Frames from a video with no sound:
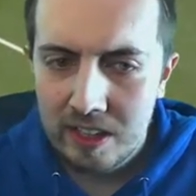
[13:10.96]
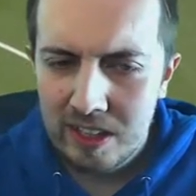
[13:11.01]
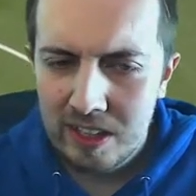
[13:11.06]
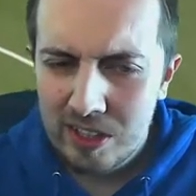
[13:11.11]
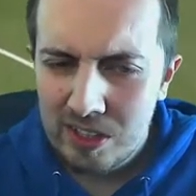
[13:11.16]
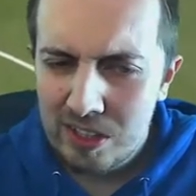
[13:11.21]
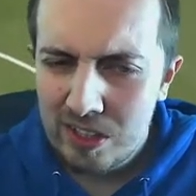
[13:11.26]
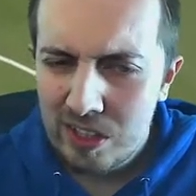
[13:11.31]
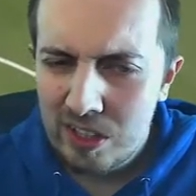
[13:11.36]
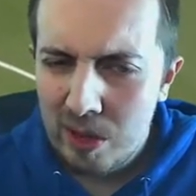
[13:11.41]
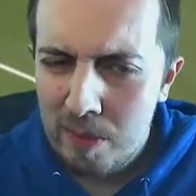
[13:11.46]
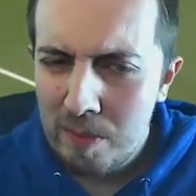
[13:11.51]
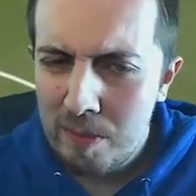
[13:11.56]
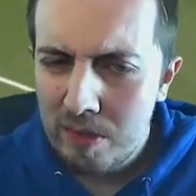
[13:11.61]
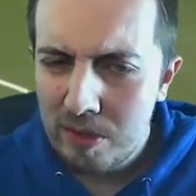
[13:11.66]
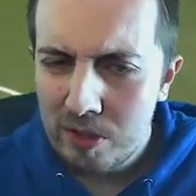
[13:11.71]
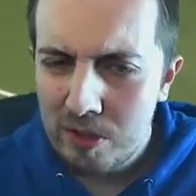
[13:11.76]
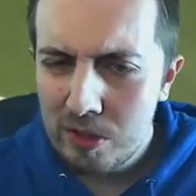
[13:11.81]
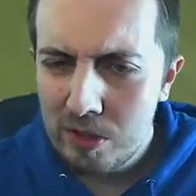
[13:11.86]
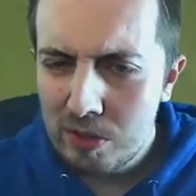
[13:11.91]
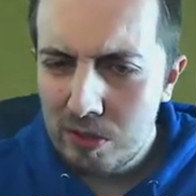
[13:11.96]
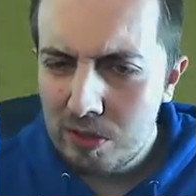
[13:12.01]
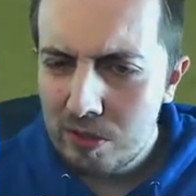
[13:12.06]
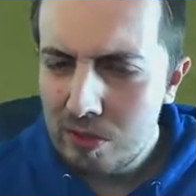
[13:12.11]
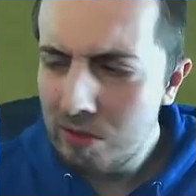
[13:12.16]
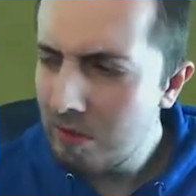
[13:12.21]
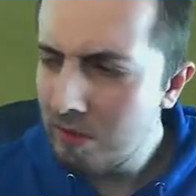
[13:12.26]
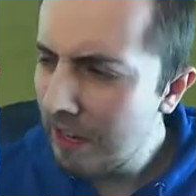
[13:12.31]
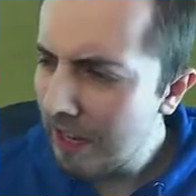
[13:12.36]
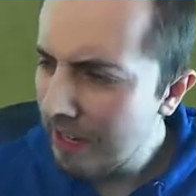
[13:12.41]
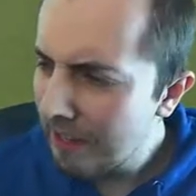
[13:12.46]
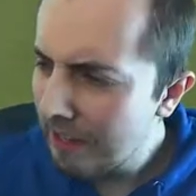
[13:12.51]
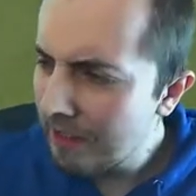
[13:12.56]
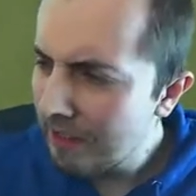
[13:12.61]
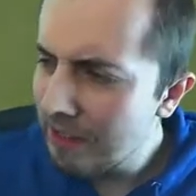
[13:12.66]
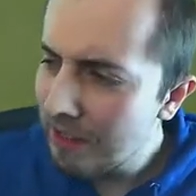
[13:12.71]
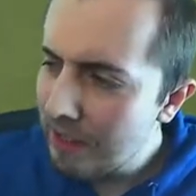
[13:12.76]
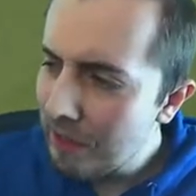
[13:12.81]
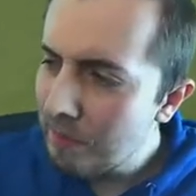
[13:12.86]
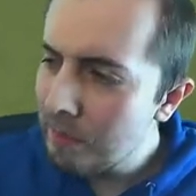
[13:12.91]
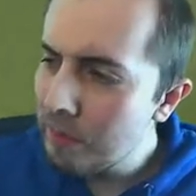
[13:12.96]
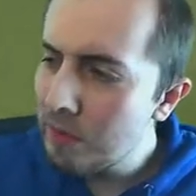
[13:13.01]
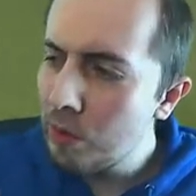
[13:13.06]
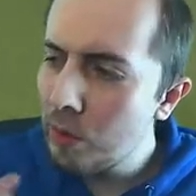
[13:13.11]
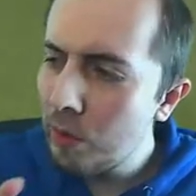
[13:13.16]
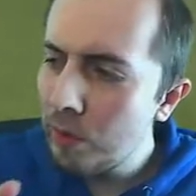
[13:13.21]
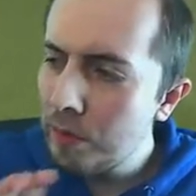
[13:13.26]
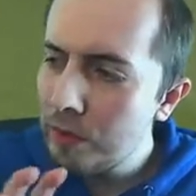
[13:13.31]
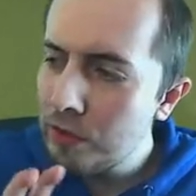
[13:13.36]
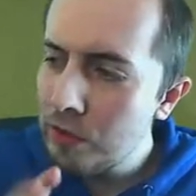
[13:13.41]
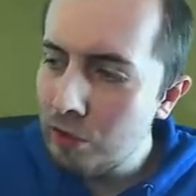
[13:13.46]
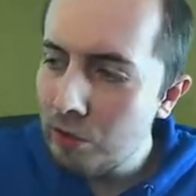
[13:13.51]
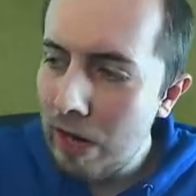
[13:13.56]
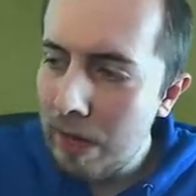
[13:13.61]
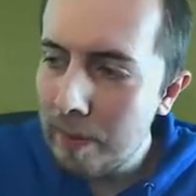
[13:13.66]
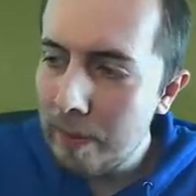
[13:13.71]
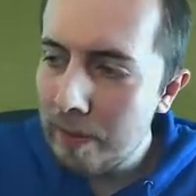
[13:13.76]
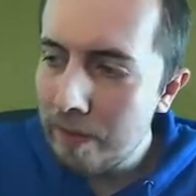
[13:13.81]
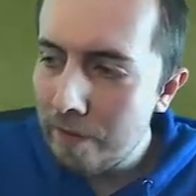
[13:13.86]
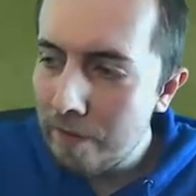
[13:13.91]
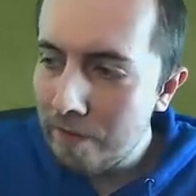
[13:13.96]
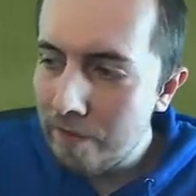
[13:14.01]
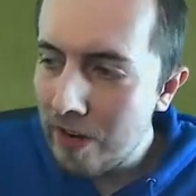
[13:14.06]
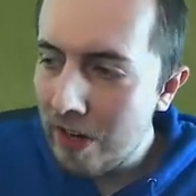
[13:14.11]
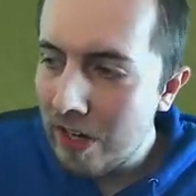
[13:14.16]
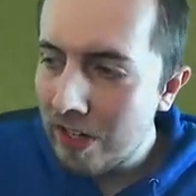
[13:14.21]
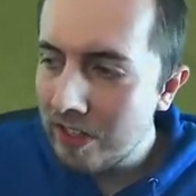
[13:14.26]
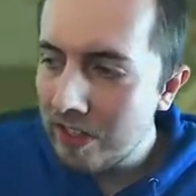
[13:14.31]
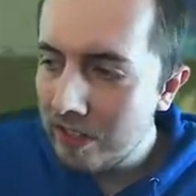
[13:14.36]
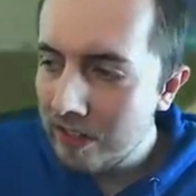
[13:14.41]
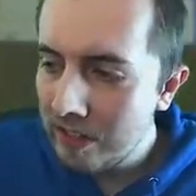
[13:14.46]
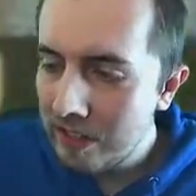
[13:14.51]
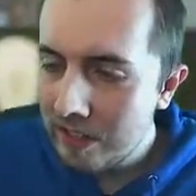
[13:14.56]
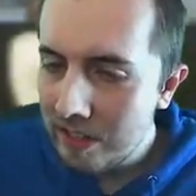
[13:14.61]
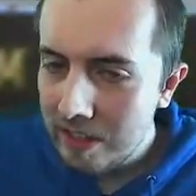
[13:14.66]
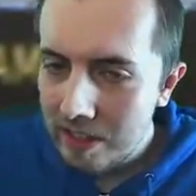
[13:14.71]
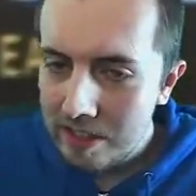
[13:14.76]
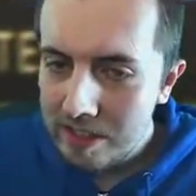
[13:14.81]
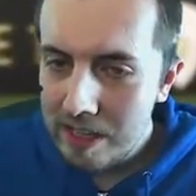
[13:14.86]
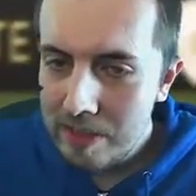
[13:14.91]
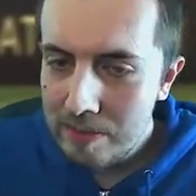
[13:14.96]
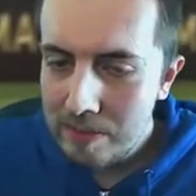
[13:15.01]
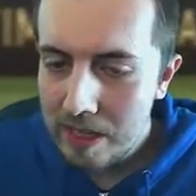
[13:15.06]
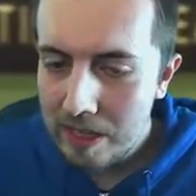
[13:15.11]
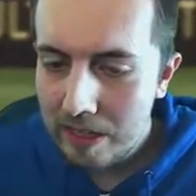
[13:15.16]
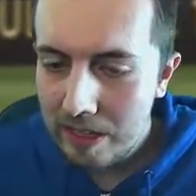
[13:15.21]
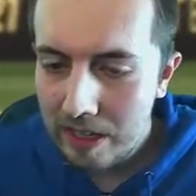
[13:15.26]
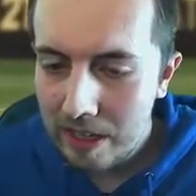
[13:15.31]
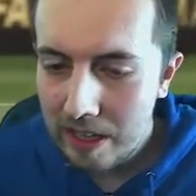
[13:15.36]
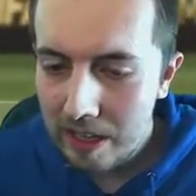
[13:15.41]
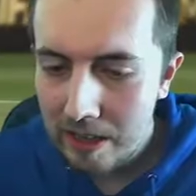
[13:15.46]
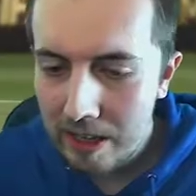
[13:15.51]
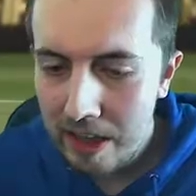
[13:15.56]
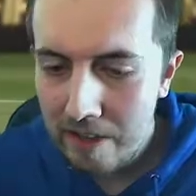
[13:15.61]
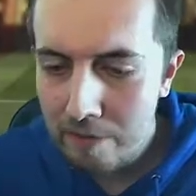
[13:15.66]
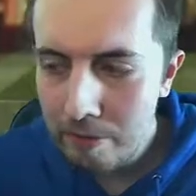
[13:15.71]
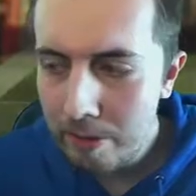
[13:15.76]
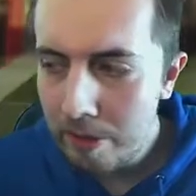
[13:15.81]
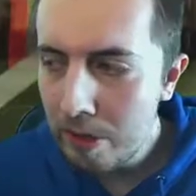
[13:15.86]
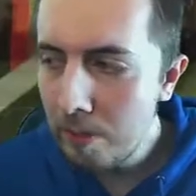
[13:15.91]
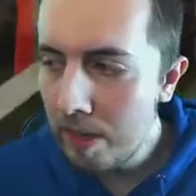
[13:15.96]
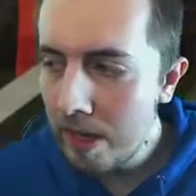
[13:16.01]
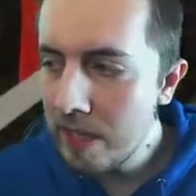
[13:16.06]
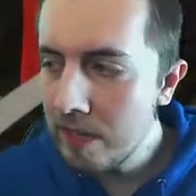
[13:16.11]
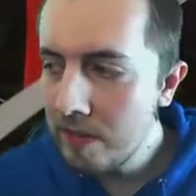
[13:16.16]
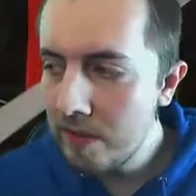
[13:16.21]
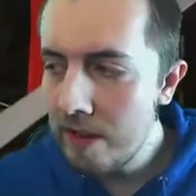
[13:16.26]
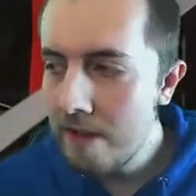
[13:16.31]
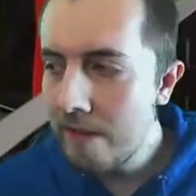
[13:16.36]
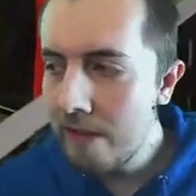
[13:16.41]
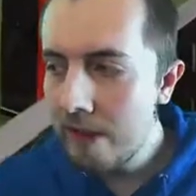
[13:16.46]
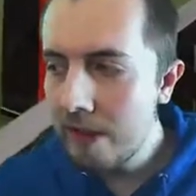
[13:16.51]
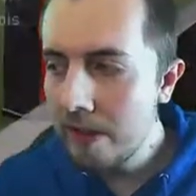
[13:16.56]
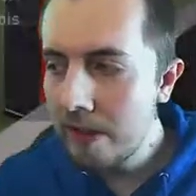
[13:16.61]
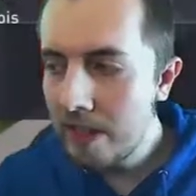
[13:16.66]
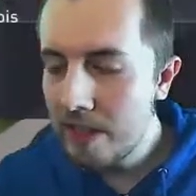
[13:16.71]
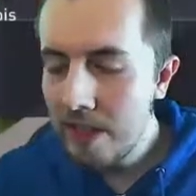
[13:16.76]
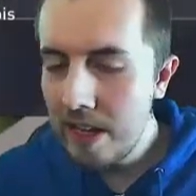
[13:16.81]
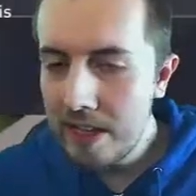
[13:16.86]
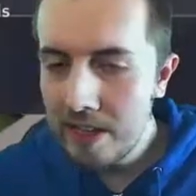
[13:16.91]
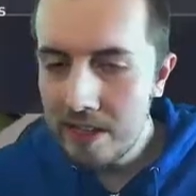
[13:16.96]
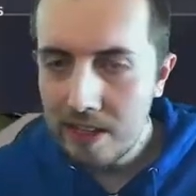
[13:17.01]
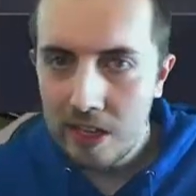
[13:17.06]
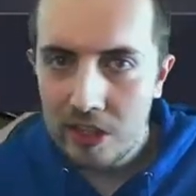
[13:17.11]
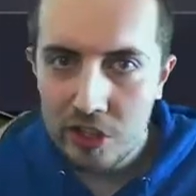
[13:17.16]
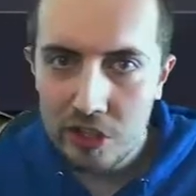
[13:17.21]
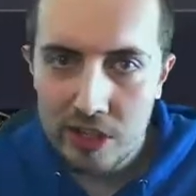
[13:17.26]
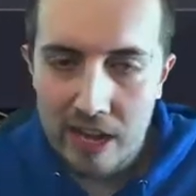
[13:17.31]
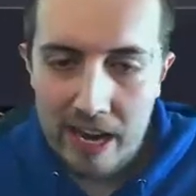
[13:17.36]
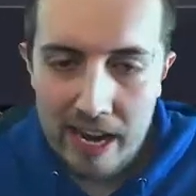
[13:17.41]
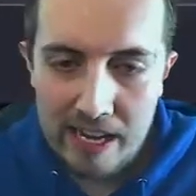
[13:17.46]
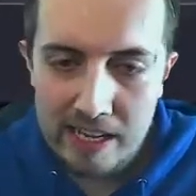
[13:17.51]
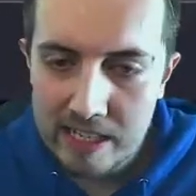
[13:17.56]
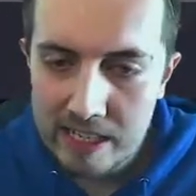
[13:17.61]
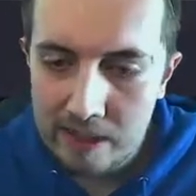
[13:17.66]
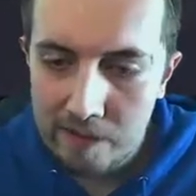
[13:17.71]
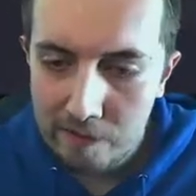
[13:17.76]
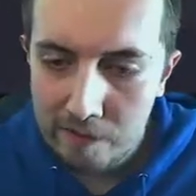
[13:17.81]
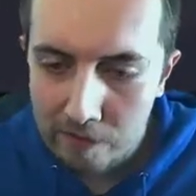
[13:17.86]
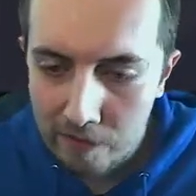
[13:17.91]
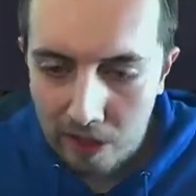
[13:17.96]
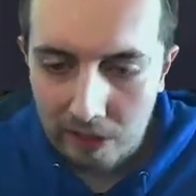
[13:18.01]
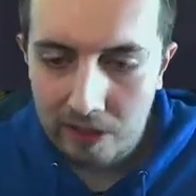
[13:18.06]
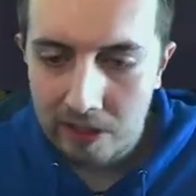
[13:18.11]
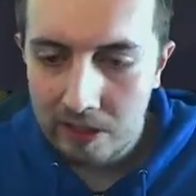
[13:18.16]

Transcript: some sort of scrap of fun. Seems like everybody who plays FIFA these days are just anti-fun.